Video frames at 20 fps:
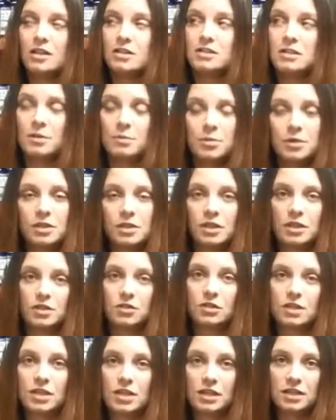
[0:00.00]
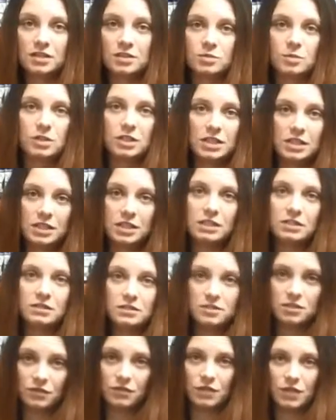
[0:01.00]
typically your kids will eat
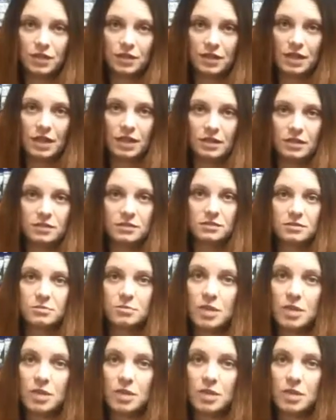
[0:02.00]
different things.